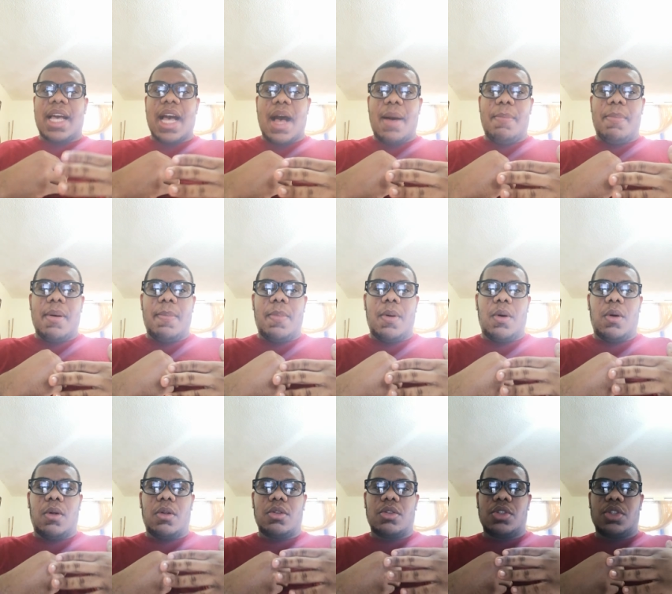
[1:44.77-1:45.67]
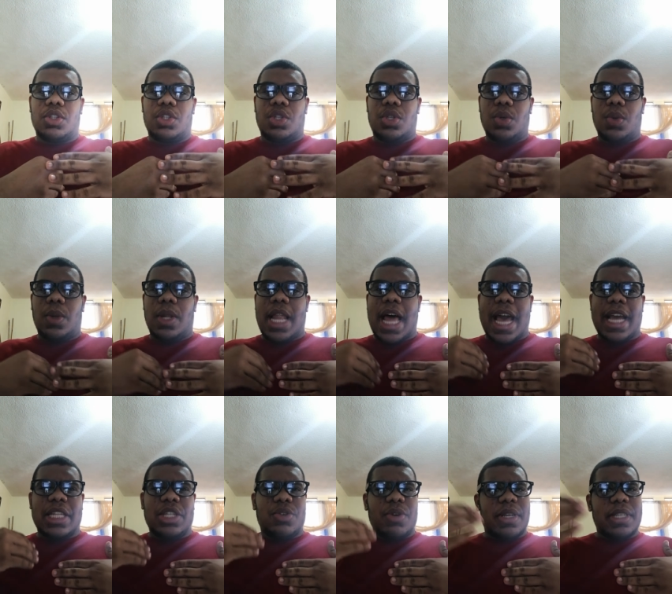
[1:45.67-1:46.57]
capable to
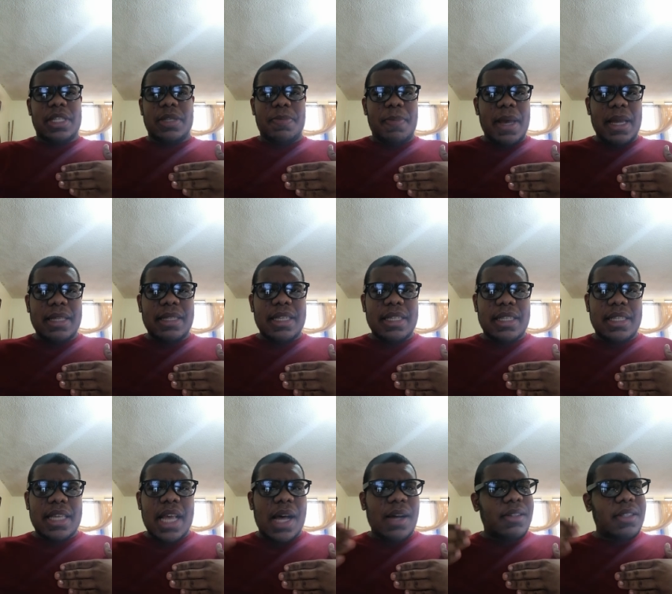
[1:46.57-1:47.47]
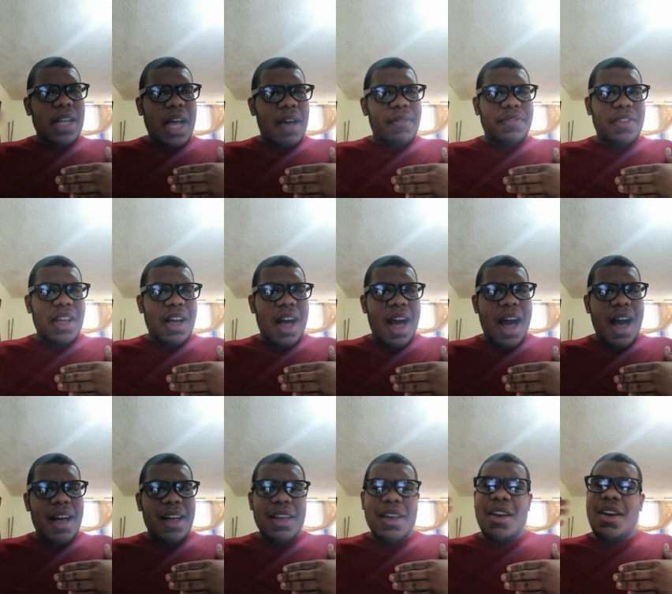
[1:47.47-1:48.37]
like transmit the sound of the heart.